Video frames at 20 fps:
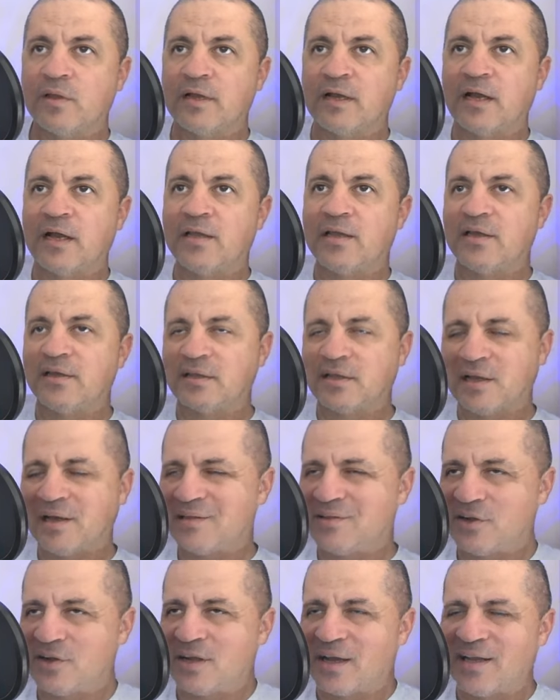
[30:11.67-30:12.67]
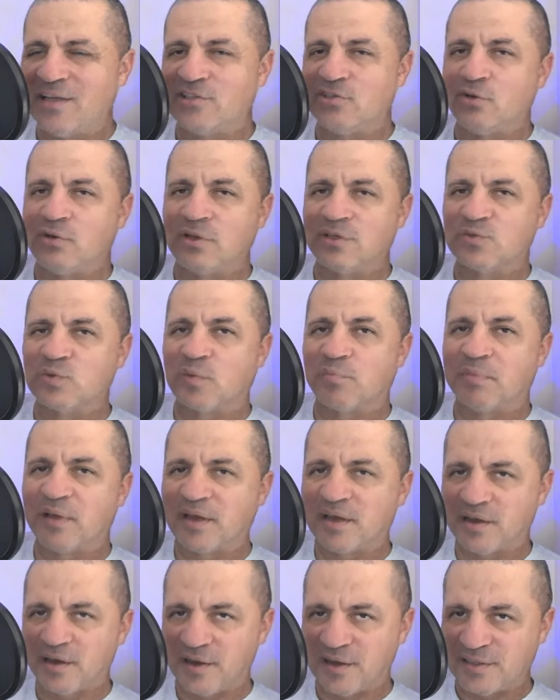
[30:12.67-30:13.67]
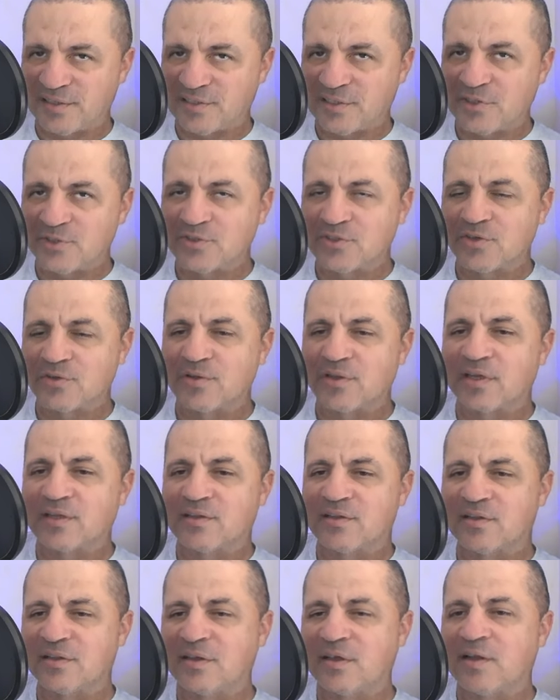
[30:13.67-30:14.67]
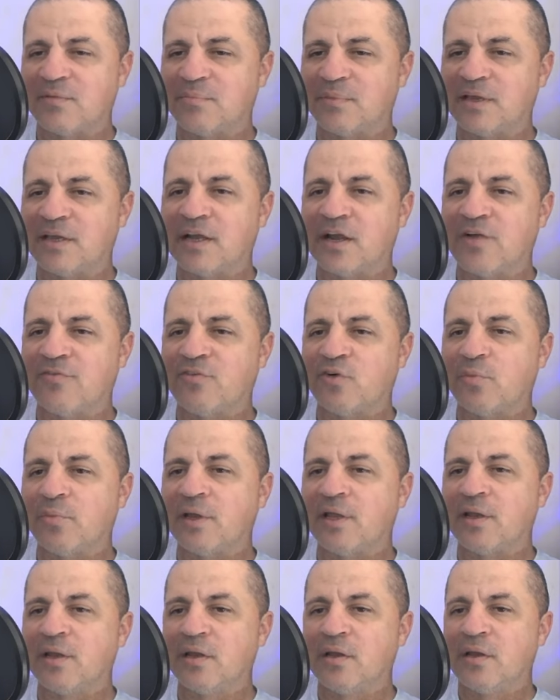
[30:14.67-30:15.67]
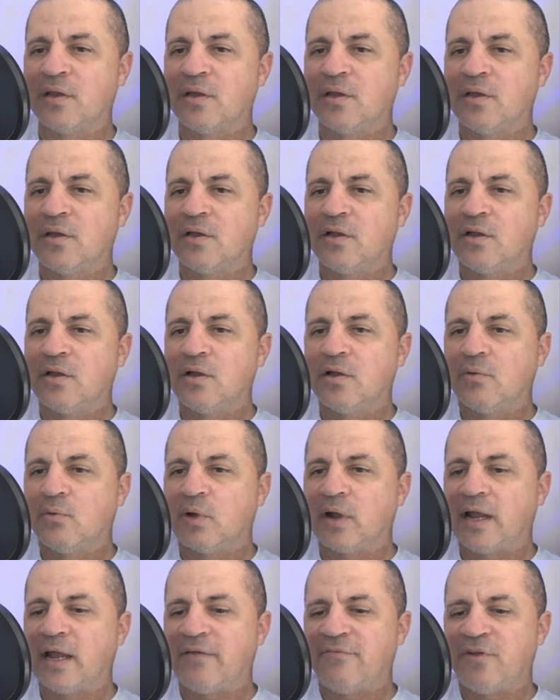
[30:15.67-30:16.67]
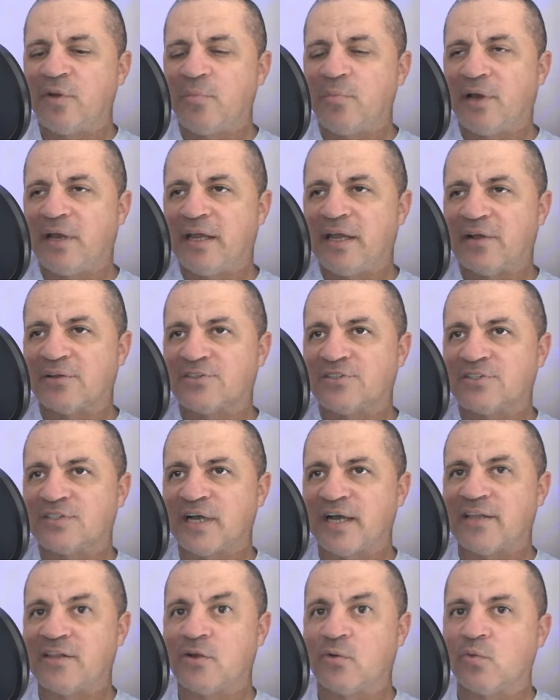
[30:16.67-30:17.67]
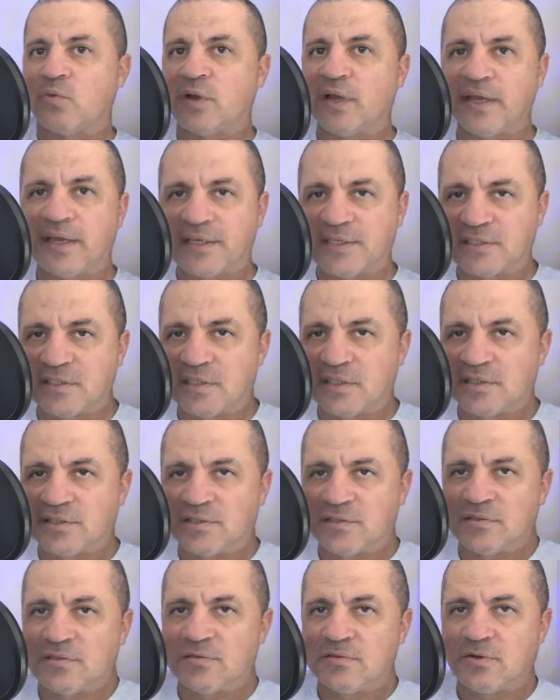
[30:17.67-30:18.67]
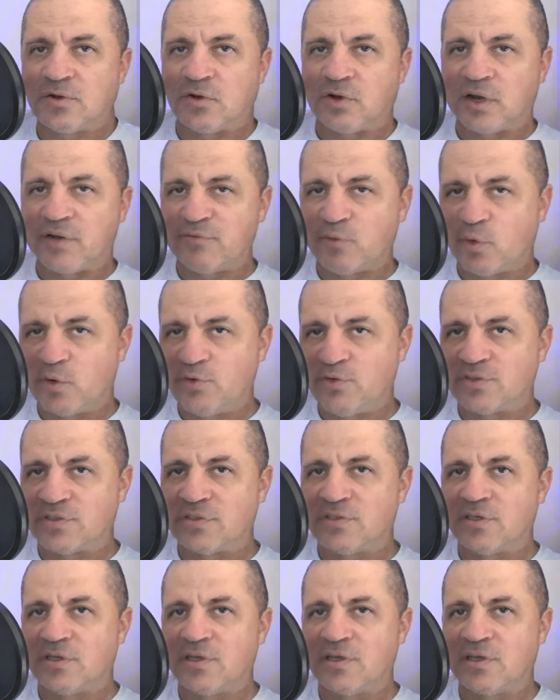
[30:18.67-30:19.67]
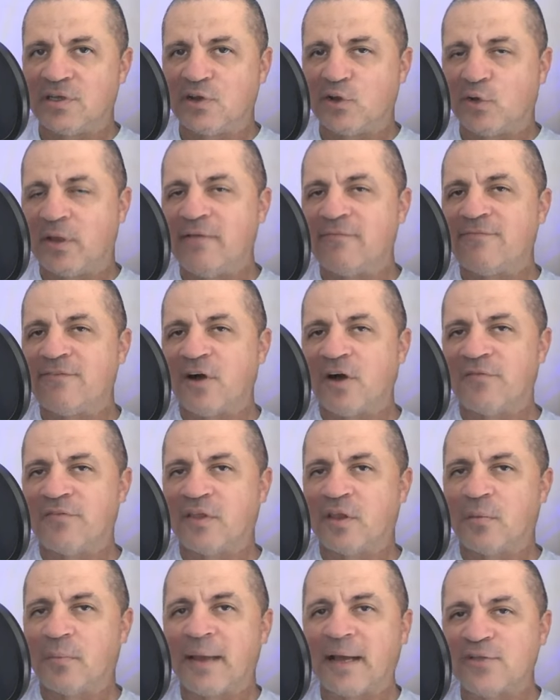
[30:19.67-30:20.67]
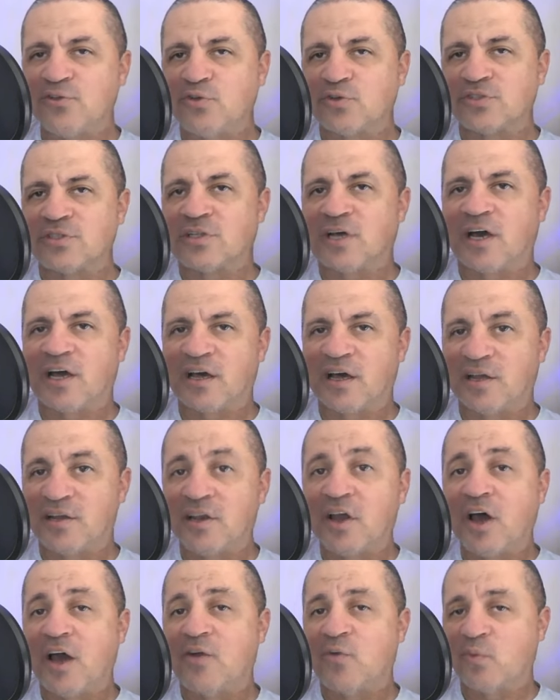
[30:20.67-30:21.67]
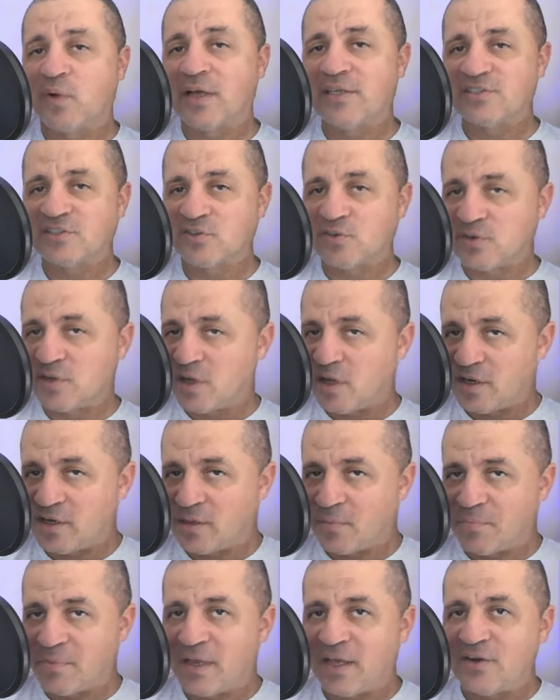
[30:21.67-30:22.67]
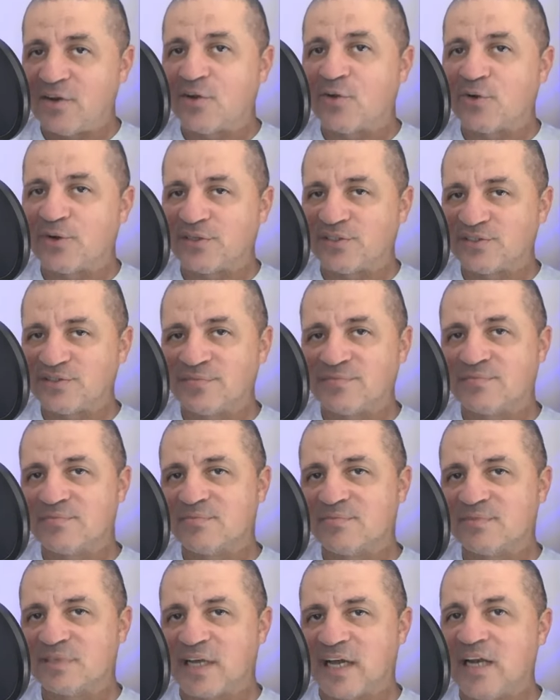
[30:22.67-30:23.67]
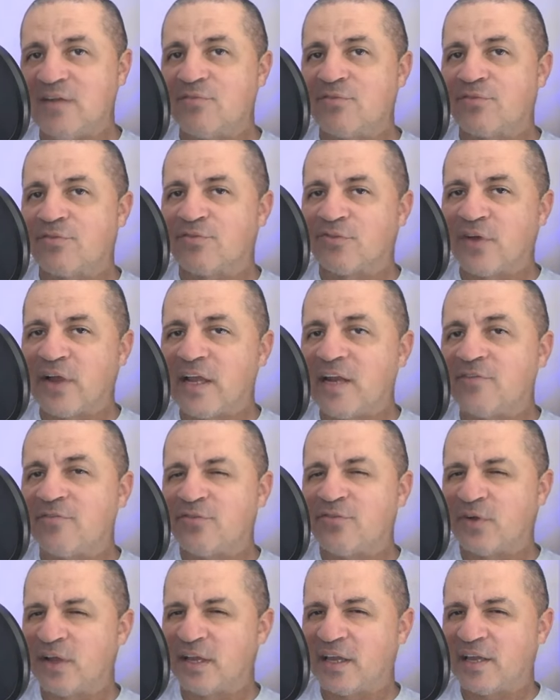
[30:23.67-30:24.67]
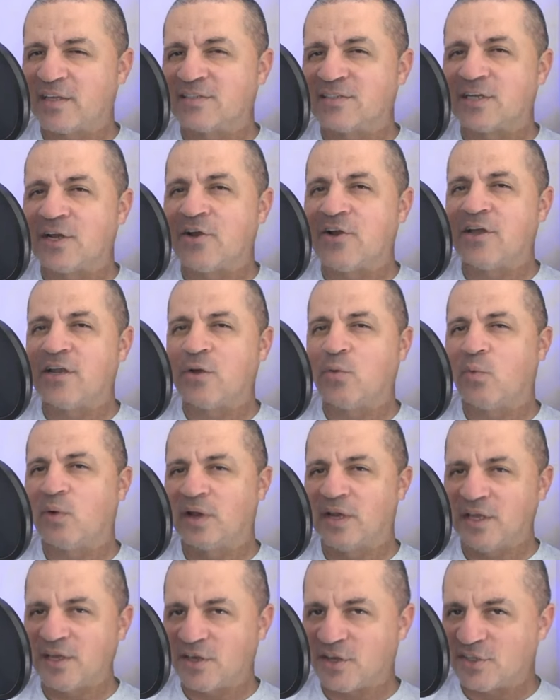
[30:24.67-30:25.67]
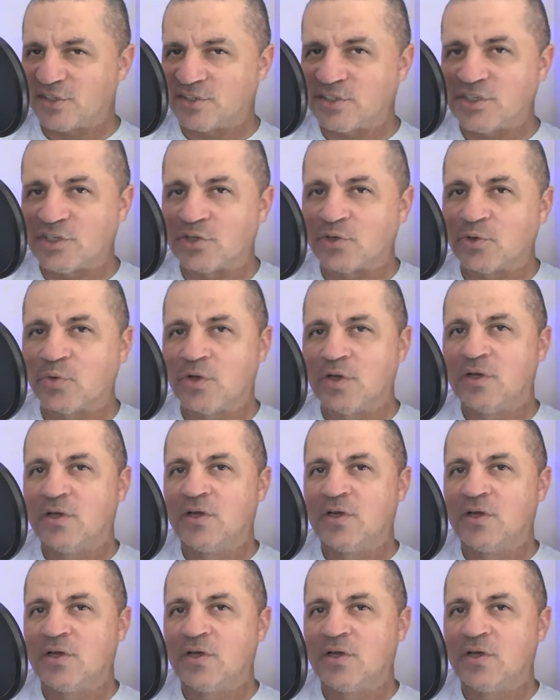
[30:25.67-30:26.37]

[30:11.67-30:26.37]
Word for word: uh, they're kind of doing this with Big Kon too, so they, they gotta be careful. But where everybody outside the ring is is or everyone who's uh, you know involved in the match who is not a non wrestler, non competitor is kind of afraid of Frankie Kazarian and what he could do,